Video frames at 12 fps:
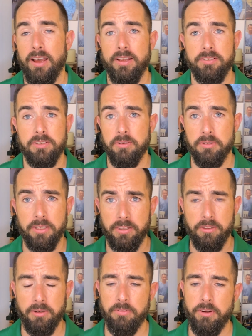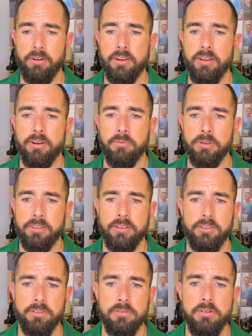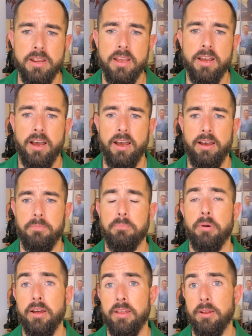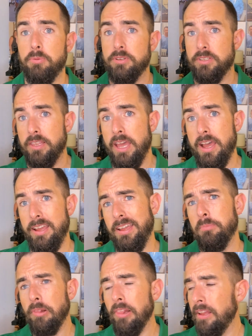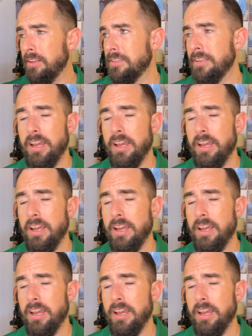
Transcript: Still think that they're very good at what they do. But it was that, and plus